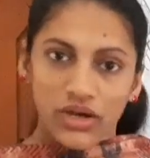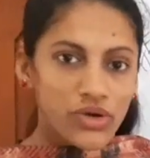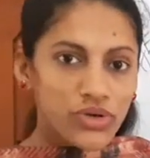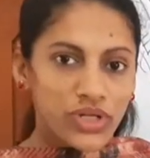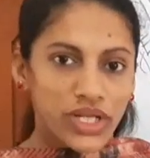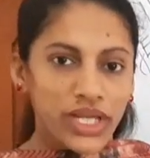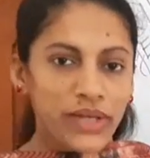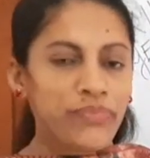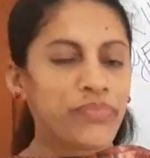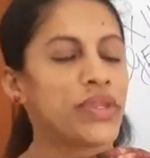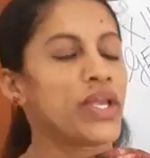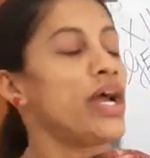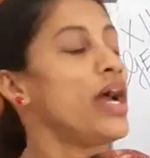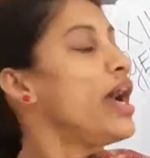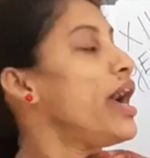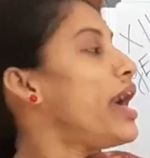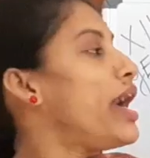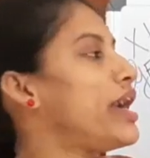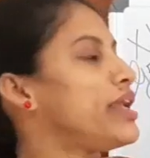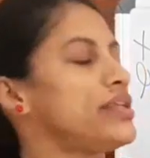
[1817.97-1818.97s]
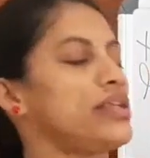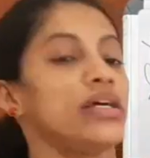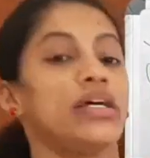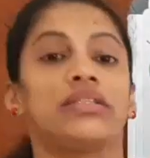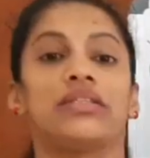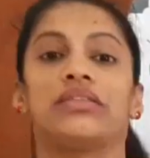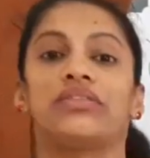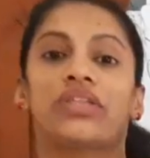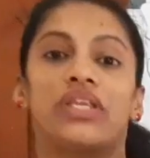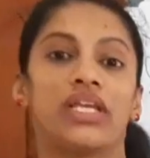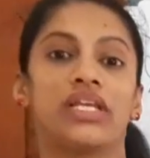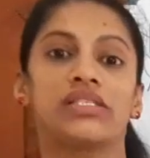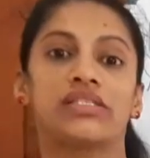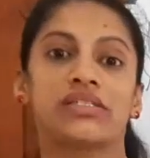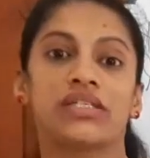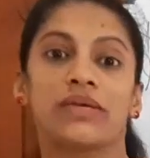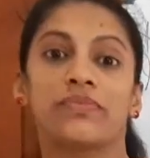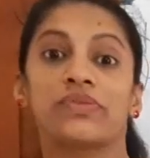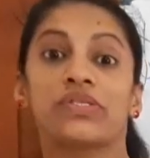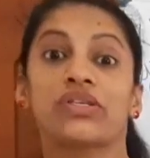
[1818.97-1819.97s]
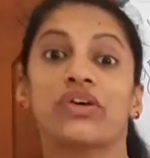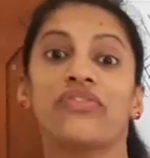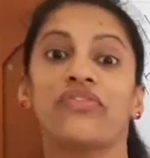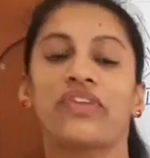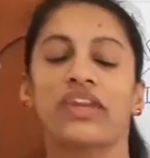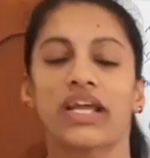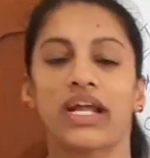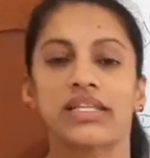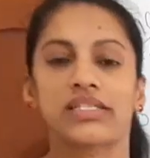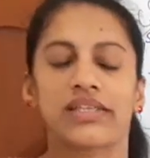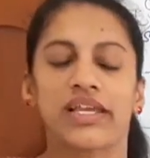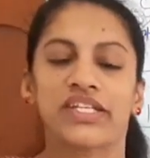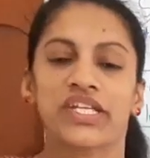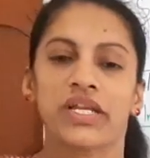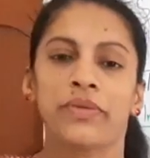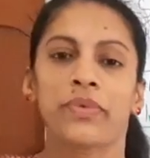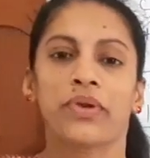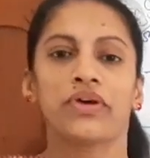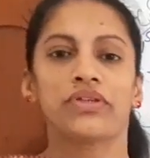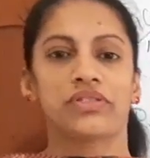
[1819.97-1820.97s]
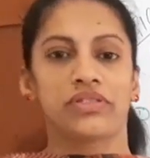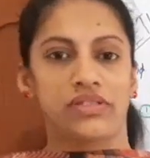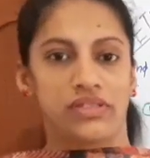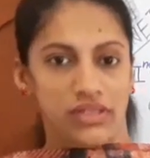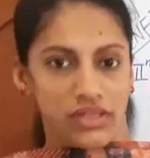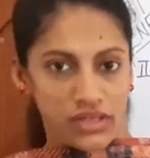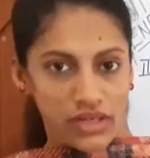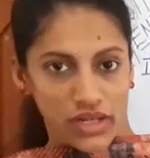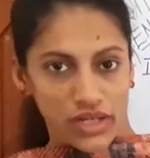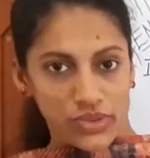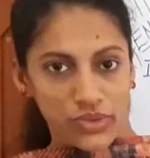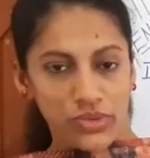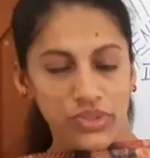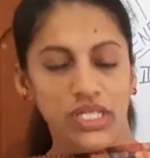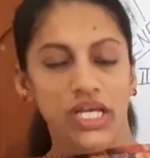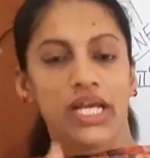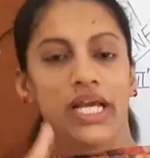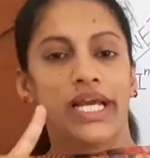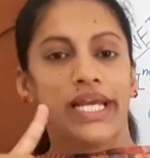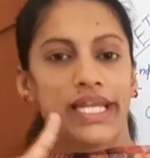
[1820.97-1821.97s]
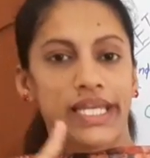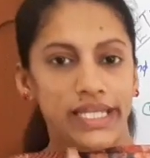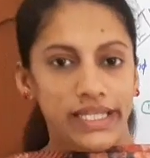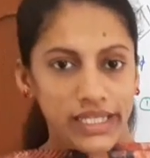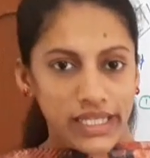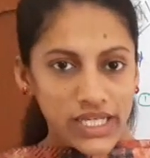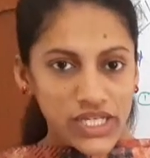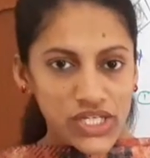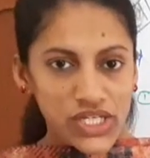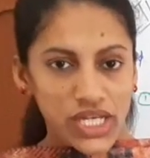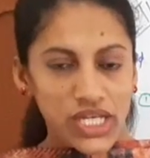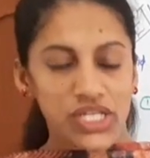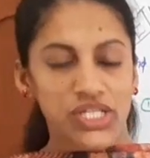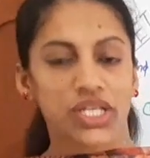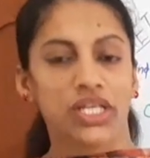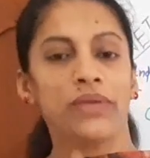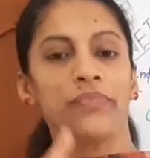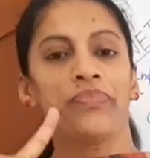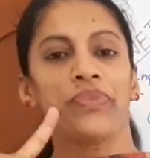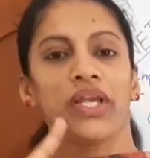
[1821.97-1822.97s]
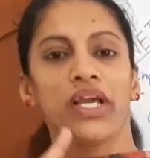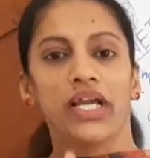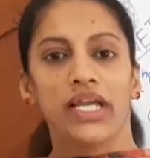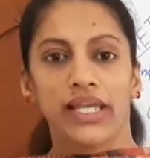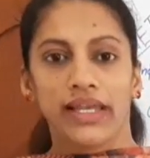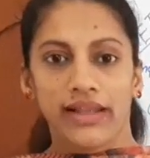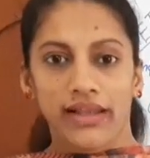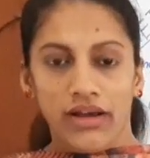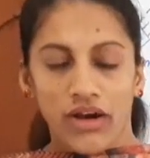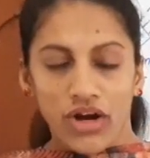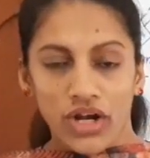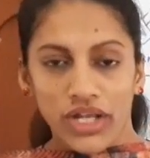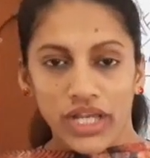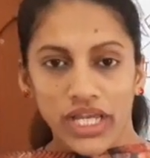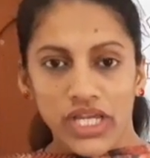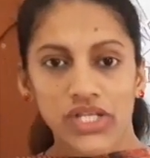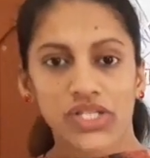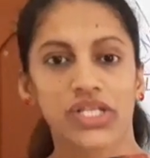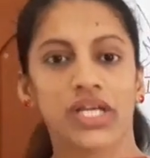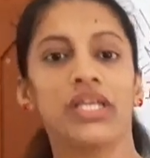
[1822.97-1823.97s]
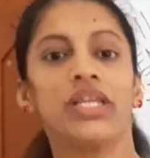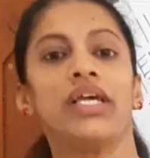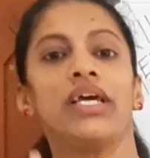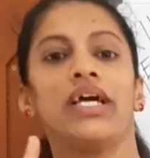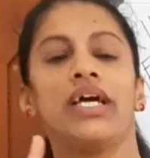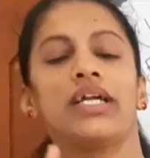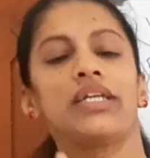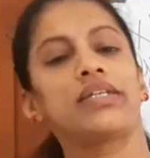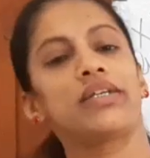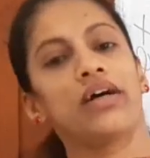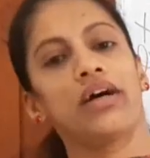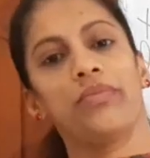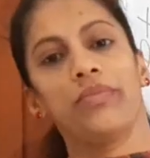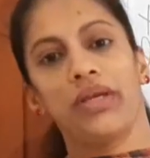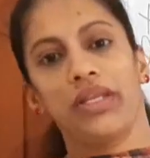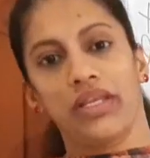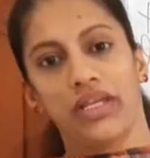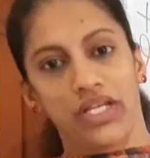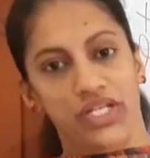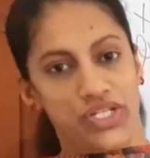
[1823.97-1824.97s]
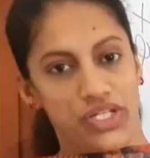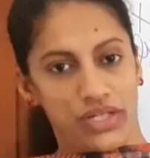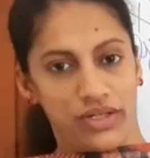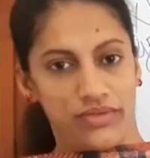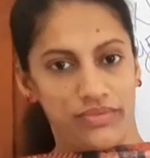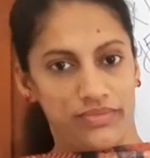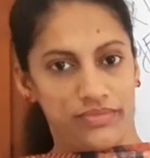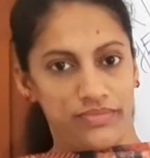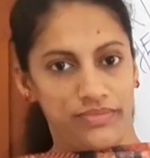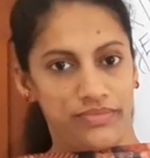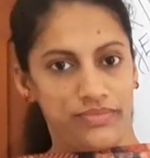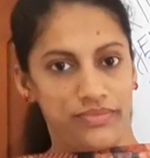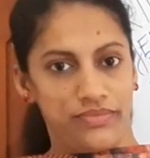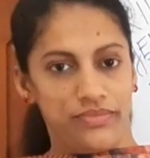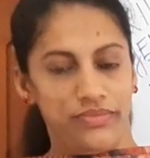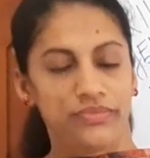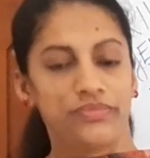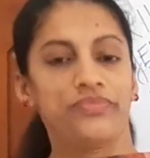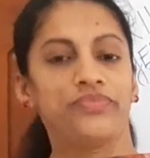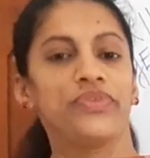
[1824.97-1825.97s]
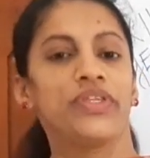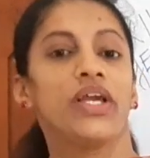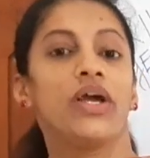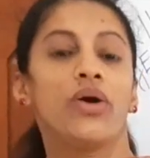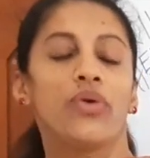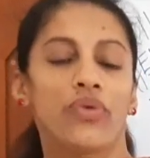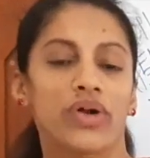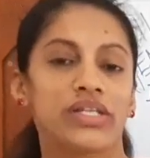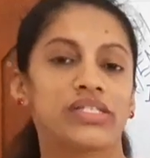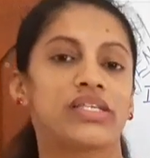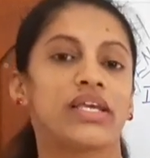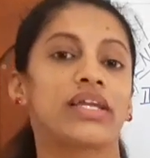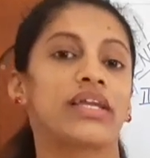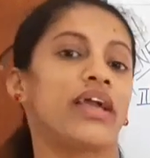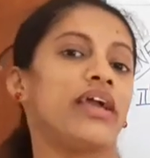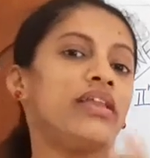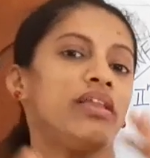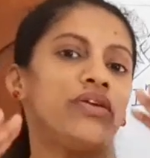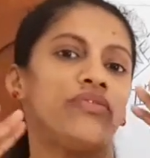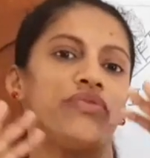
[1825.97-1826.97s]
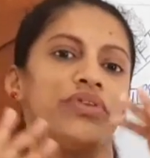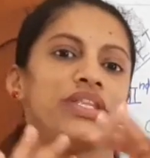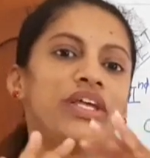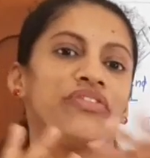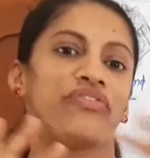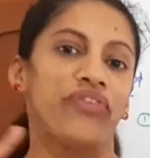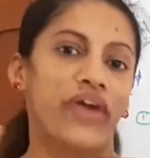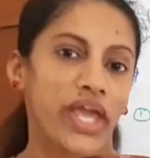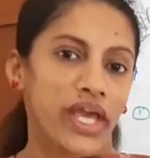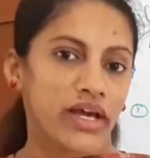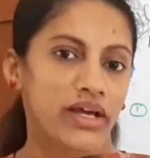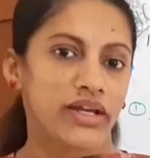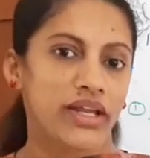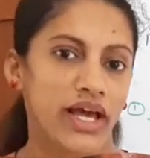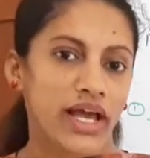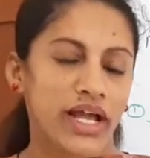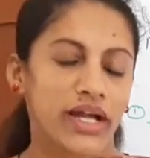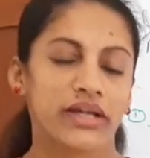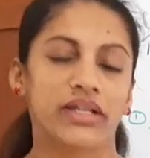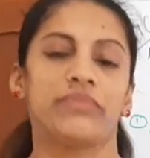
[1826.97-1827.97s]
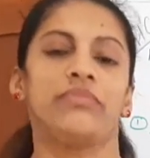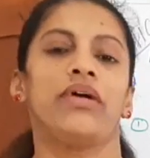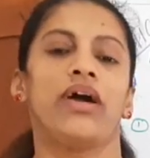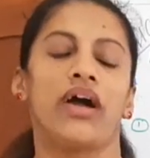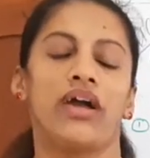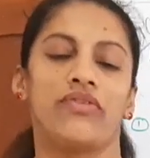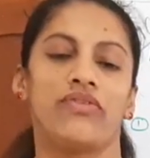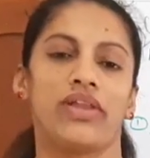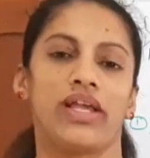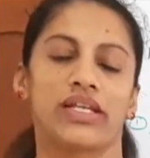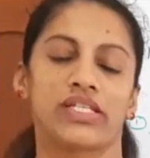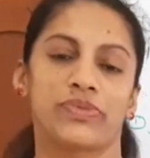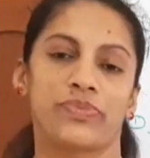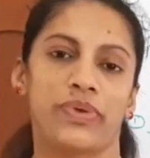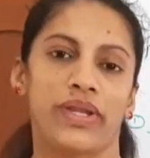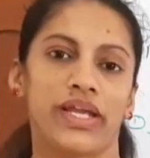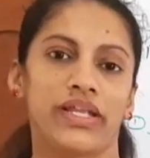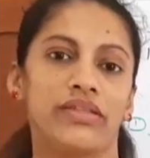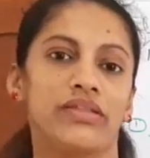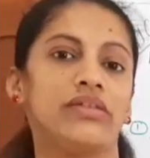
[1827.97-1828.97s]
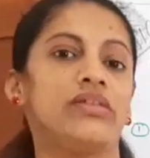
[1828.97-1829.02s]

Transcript: Okay, and the 3 steps of translation process include initiation, elongation, termination. Once again, with a fair diagram, I will explain